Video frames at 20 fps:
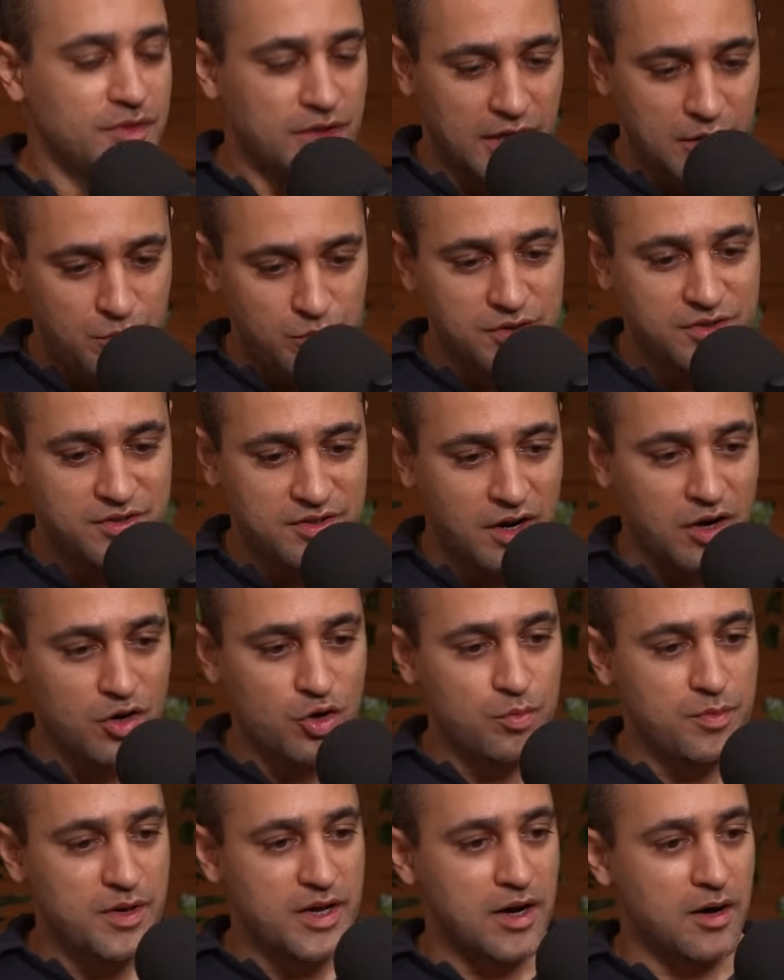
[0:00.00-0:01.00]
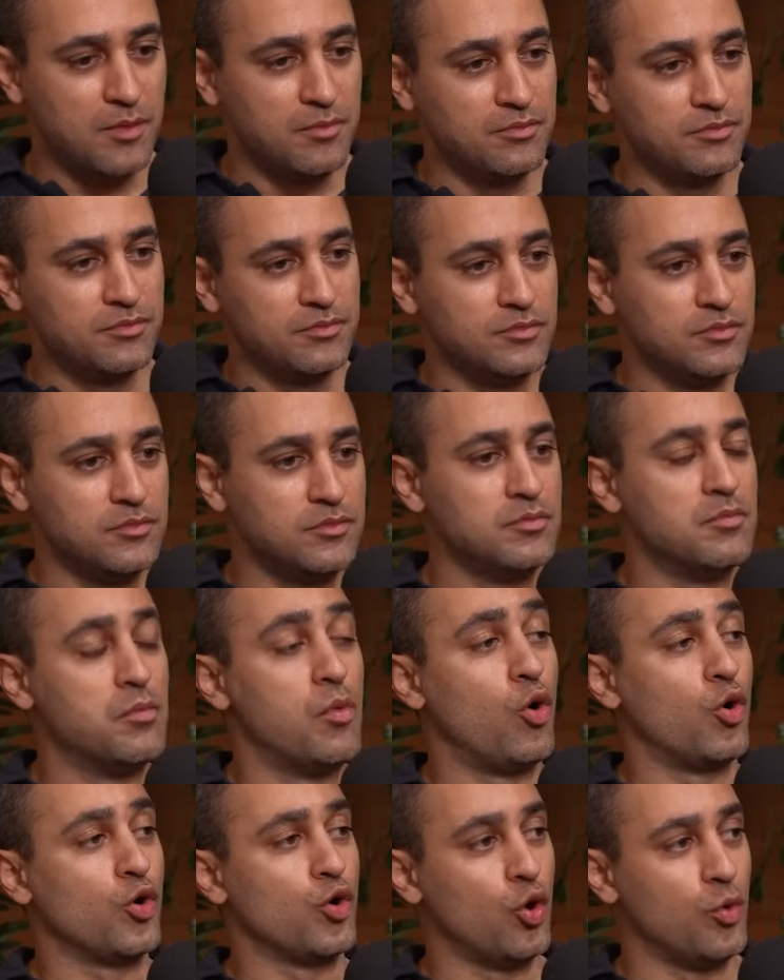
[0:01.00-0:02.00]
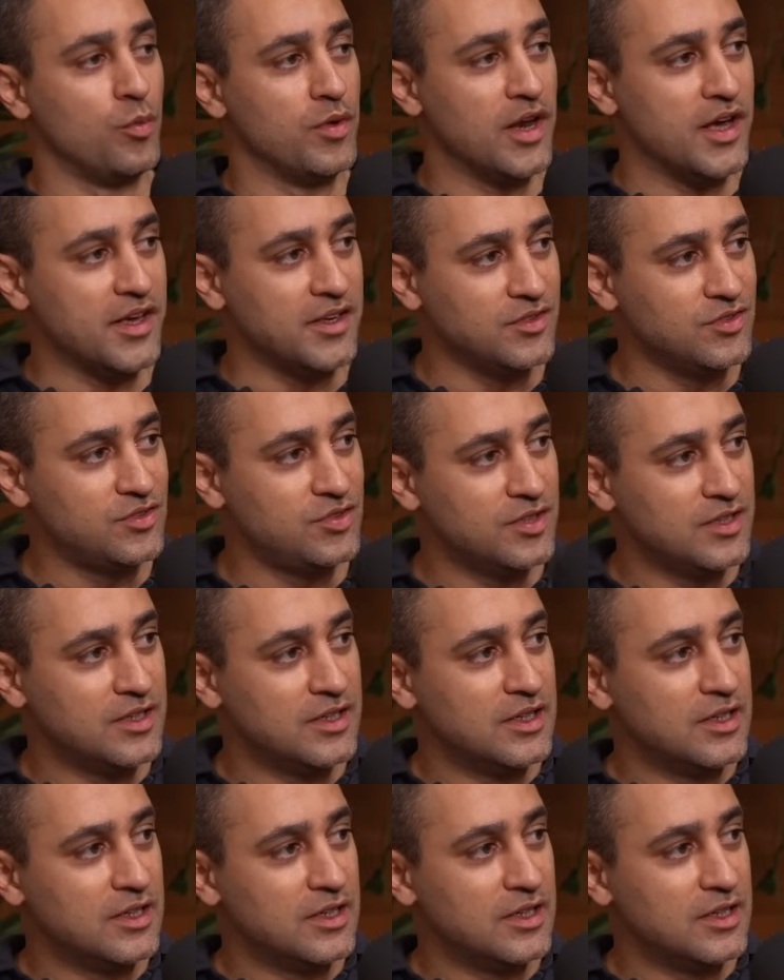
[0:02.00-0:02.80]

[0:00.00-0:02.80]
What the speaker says: it will start to become more normalized.